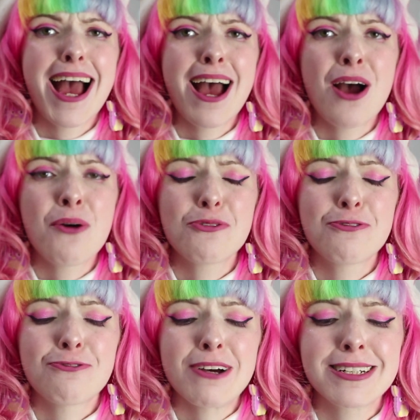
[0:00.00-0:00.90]
How
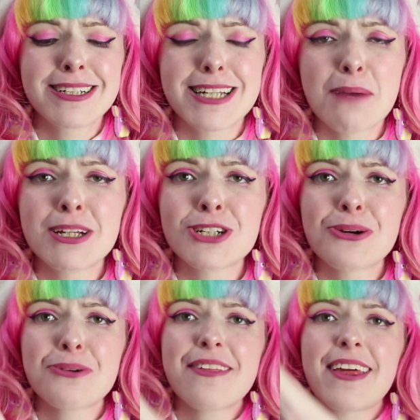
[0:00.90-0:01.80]

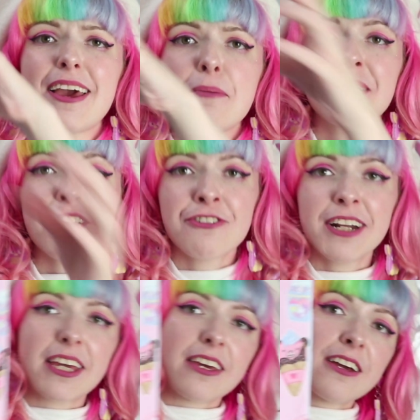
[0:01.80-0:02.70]
fan-dabby-dozy. But it's
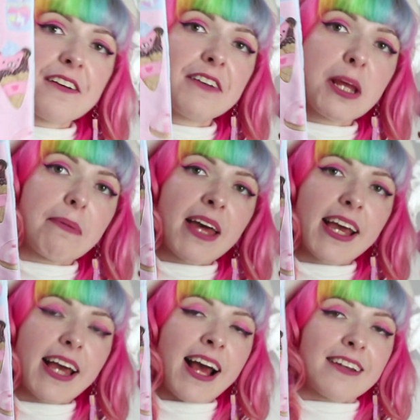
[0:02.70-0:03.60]
really cute, really
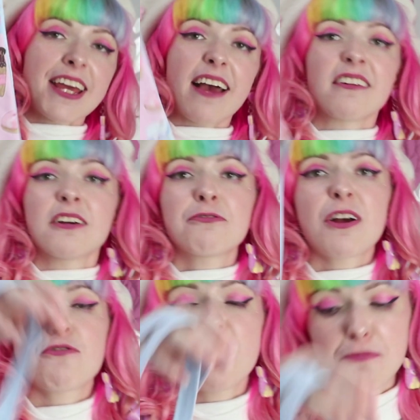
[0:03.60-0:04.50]
big, and yeah,
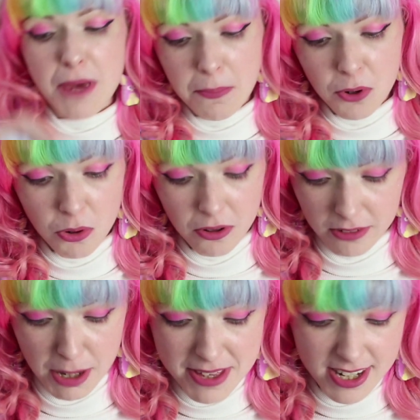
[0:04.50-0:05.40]
first 5 people,
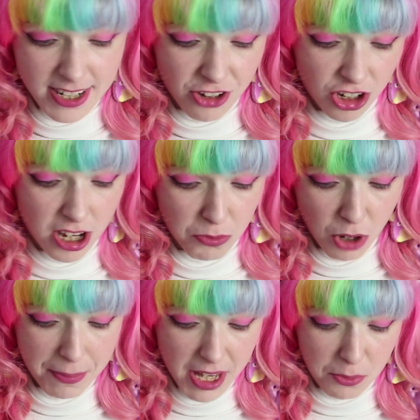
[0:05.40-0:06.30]
limited edition,
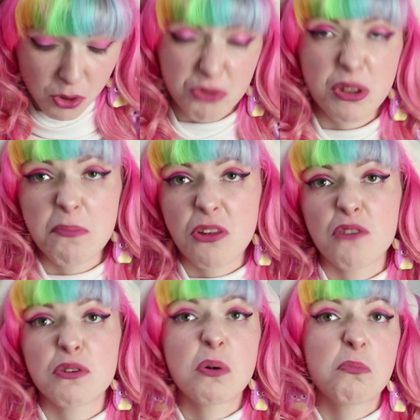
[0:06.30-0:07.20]
won't be any more of them,
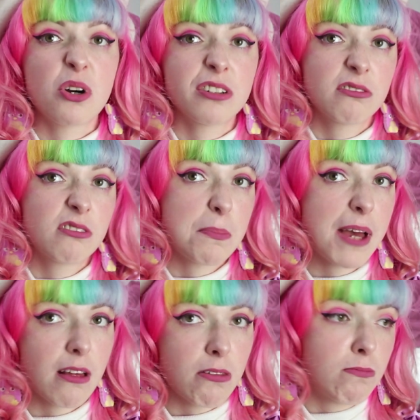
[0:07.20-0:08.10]
so if you want one, you
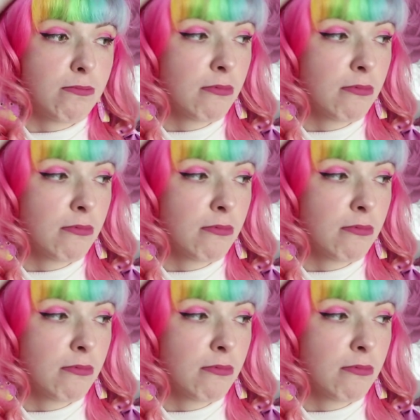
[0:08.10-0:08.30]
better